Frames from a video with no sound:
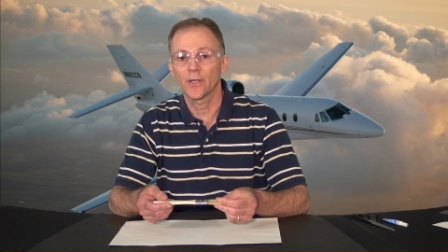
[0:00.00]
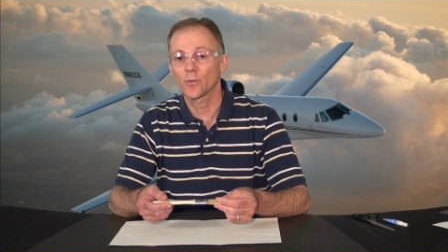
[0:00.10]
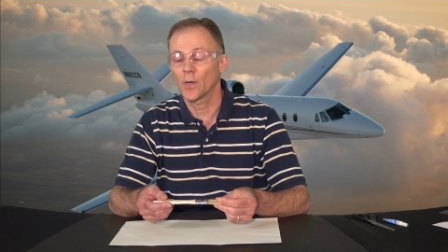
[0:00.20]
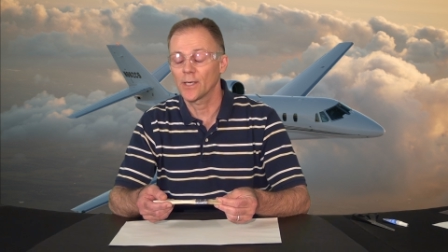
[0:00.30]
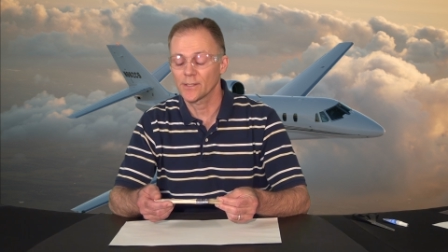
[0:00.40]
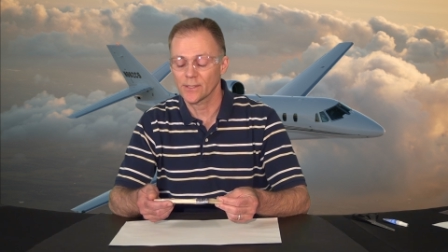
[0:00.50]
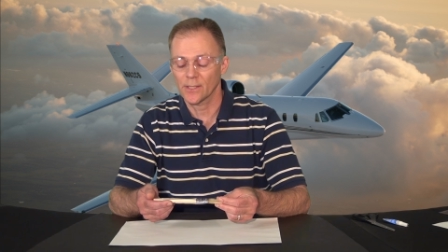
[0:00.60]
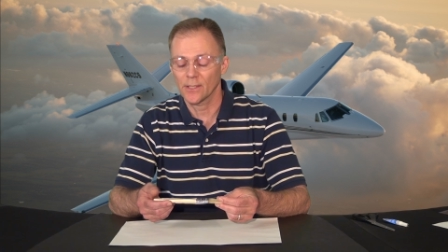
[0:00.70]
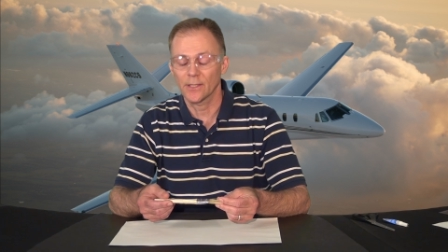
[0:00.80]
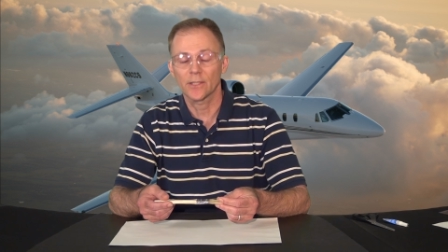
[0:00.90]
Otherwise,
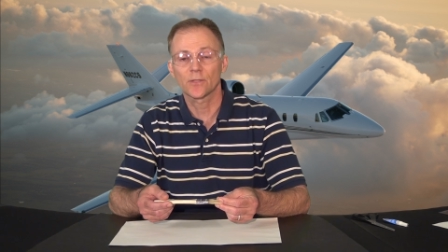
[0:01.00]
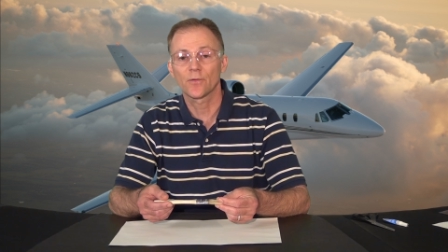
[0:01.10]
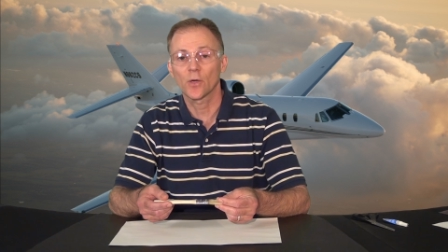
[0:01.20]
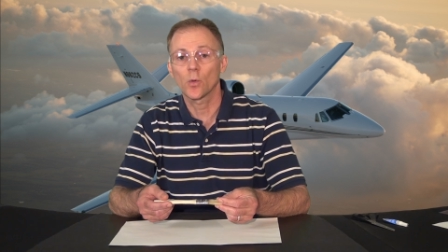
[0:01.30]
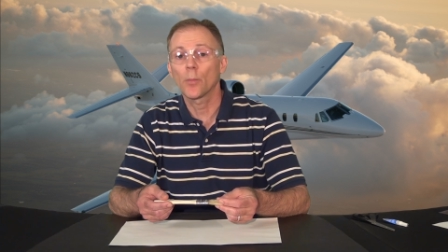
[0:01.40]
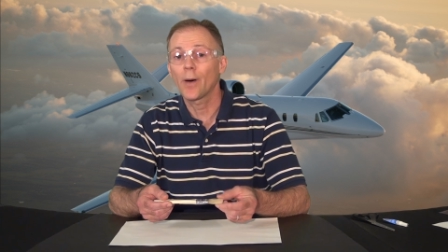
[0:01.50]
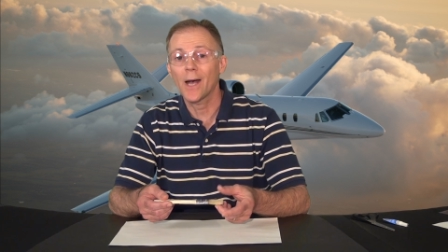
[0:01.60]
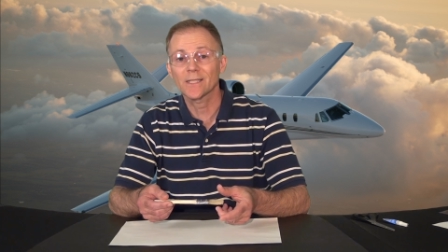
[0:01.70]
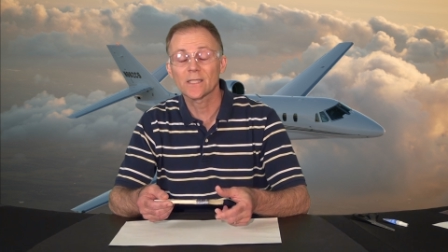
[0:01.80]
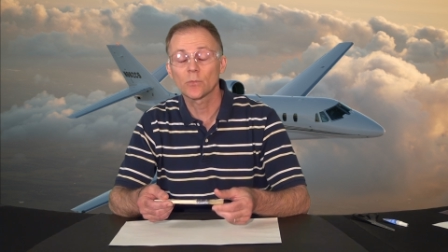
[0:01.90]
uh, it's very well
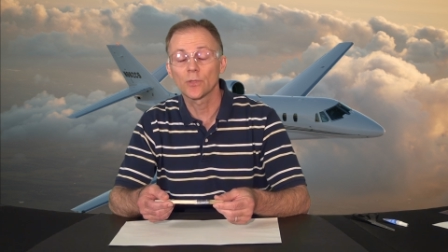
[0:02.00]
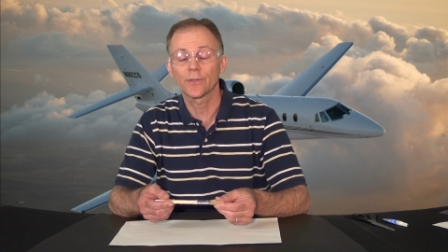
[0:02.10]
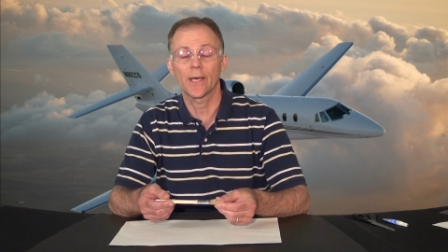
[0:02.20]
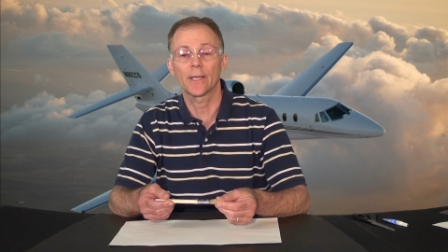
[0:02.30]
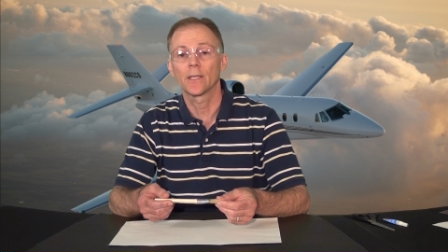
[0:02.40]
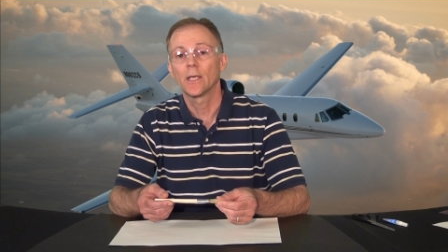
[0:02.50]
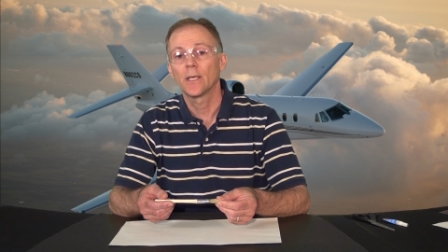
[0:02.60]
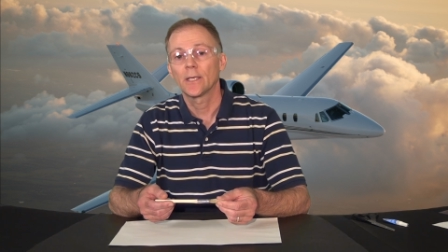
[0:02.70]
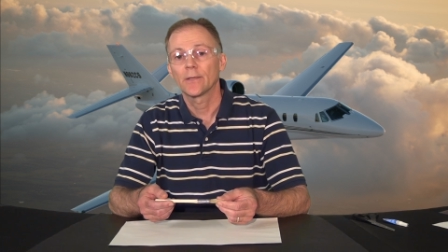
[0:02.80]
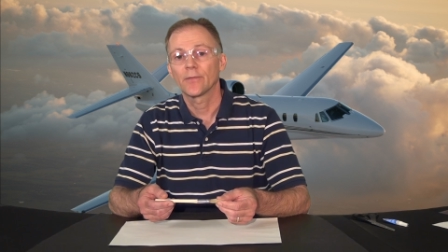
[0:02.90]
possible that
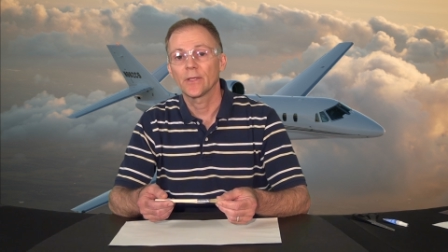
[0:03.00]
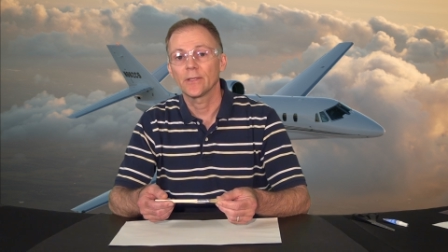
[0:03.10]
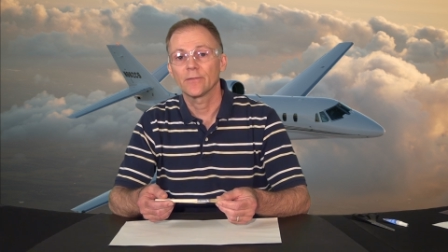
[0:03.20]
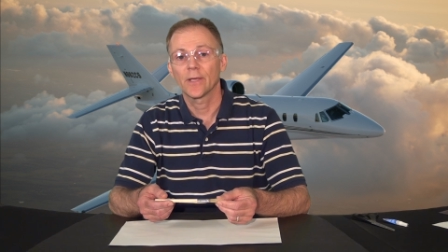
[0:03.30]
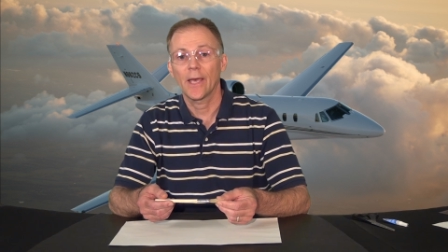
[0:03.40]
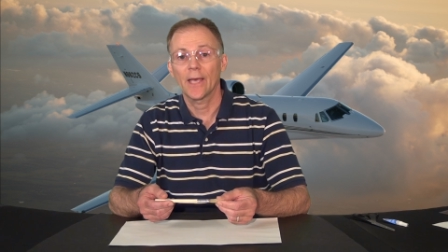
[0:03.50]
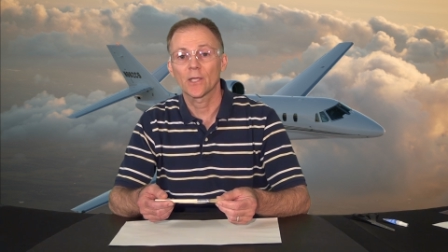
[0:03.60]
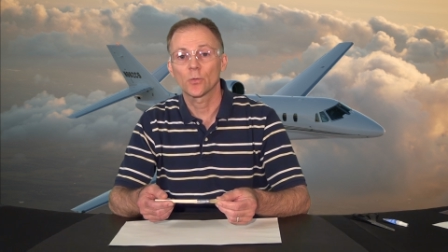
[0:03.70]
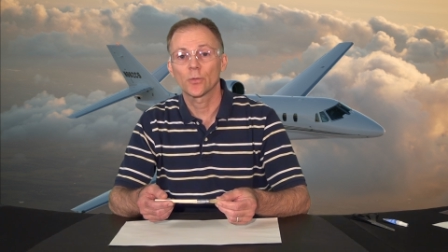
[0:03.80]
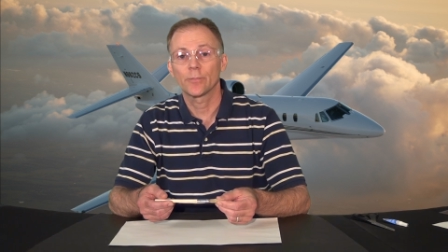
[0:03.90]
the, the
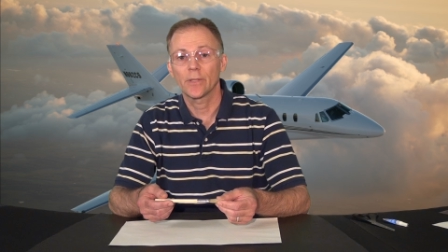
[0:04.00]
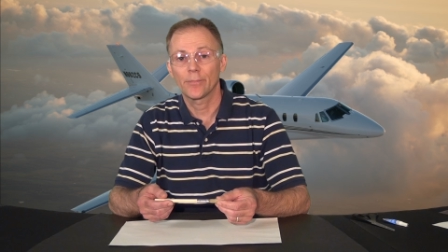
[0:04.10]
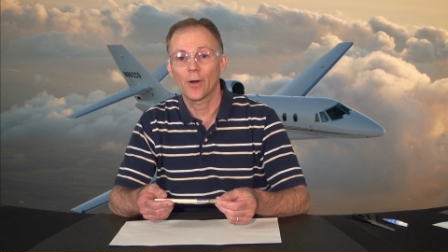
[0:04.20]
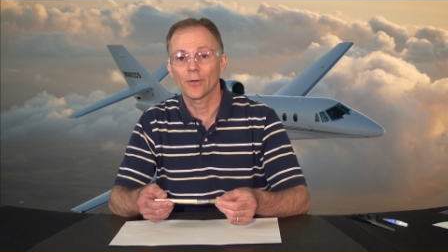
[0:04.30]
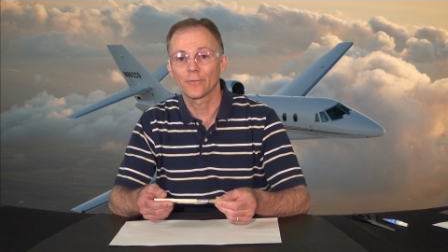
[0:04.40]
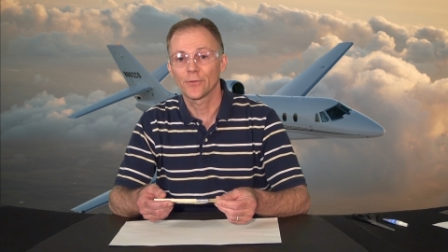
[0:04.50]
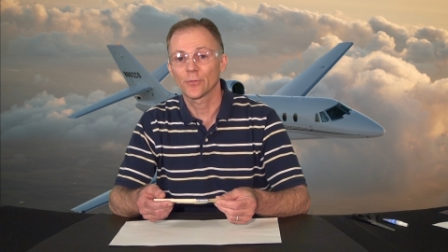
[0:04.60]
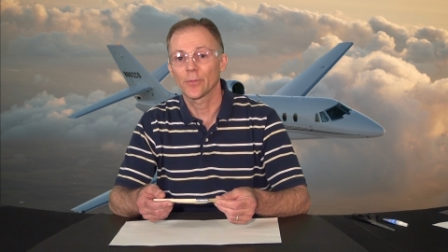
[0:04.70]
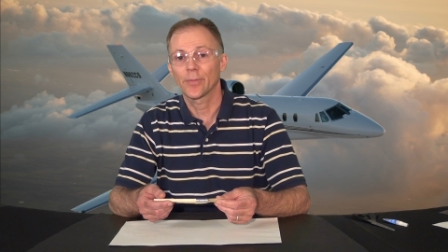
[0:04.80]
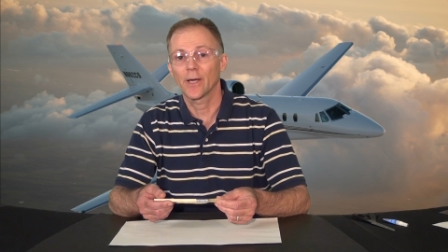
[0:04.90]
handle would be part of your
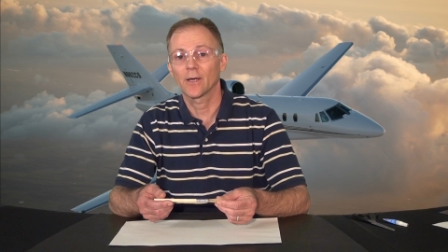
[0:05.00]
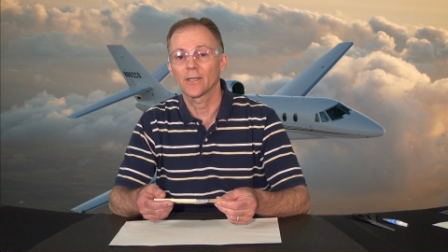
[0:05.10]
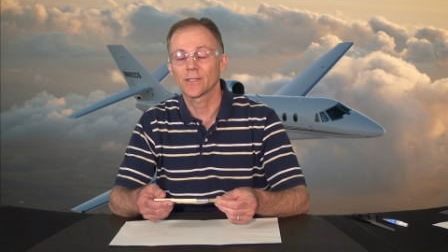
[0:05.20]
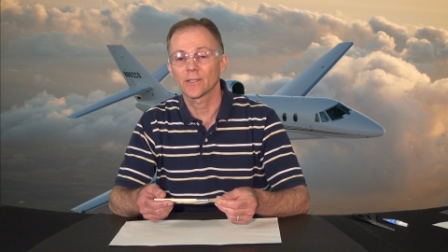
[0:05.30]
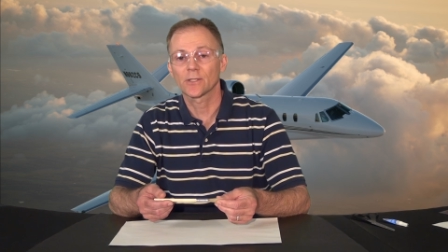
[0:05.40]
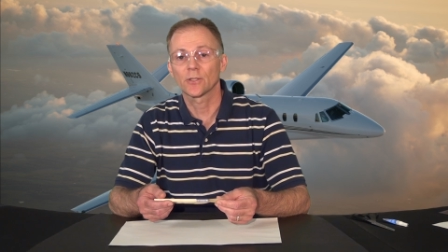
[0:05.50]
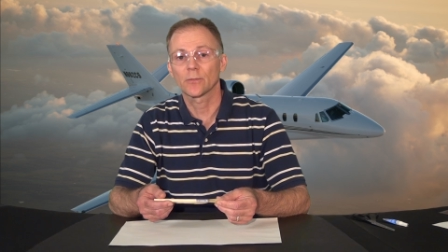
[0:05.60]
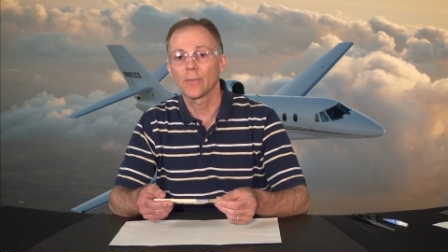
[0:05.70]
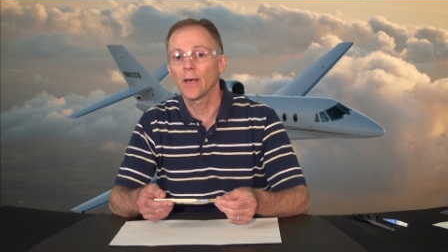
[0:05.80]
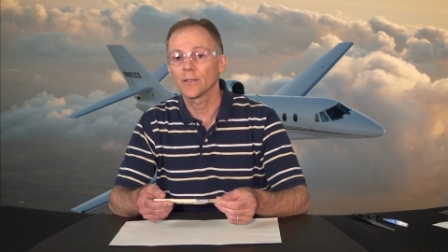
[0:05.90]
repair as it's going
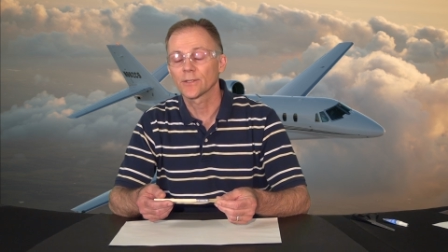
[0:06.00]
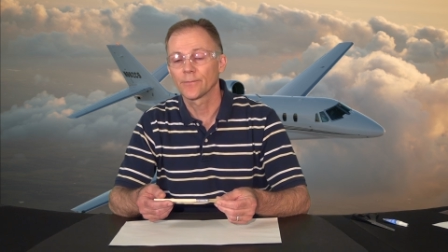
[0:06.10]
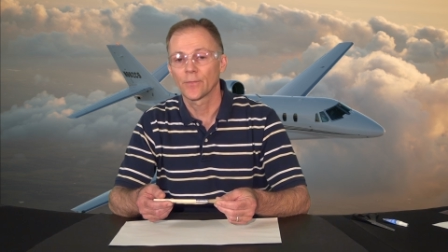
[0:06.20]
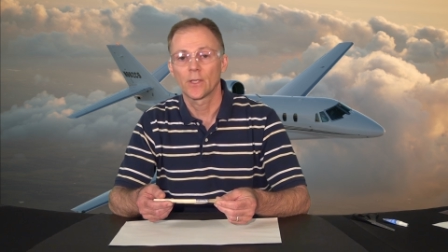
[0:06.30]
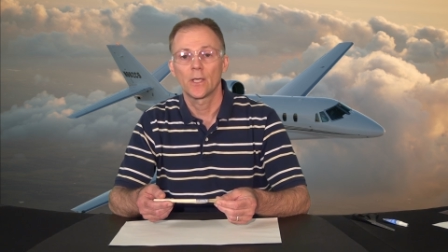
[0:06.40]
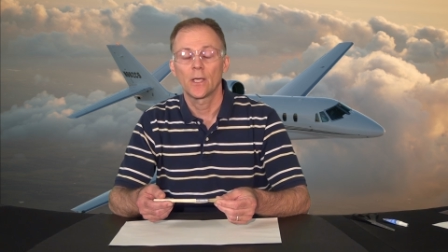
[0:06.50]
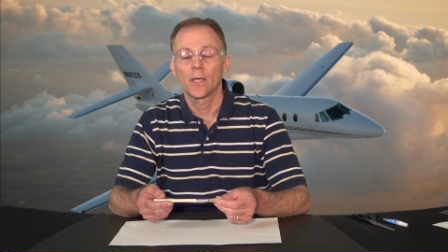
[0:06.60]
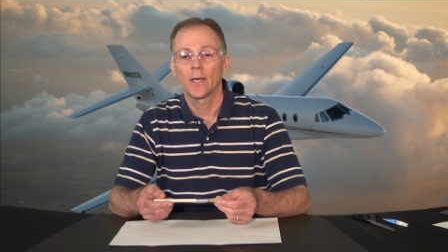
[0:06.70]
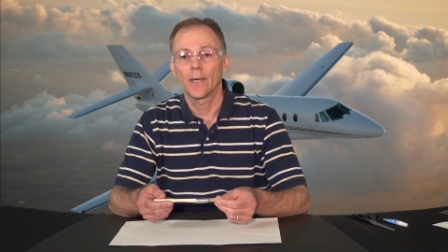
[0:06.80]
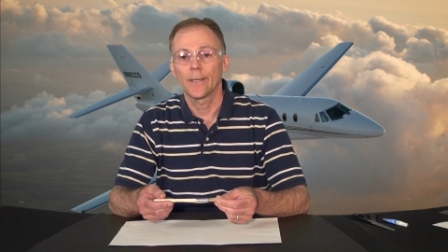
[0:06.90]
to melt.
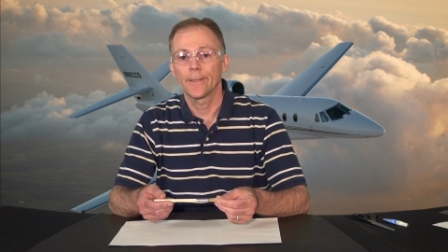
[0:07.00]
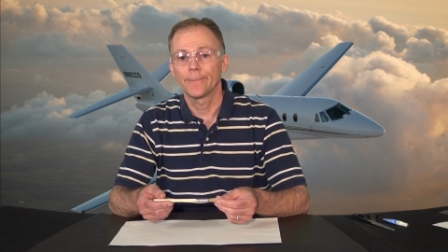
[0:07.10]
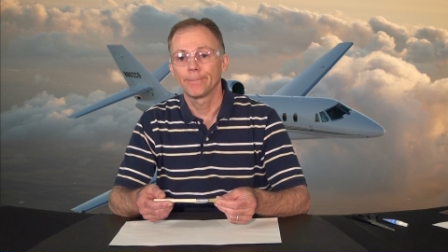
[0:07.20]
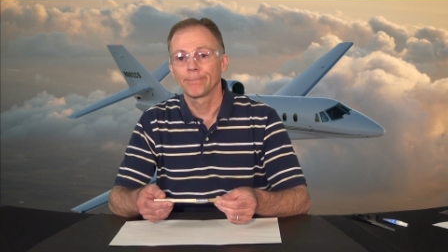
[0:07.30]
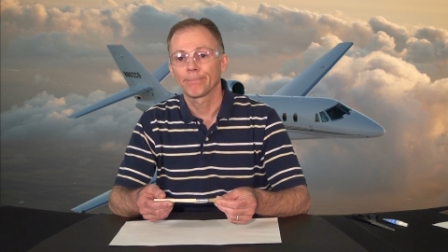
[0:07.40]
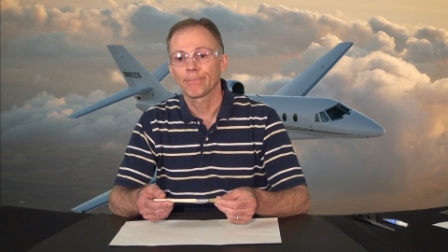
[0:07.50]
Um,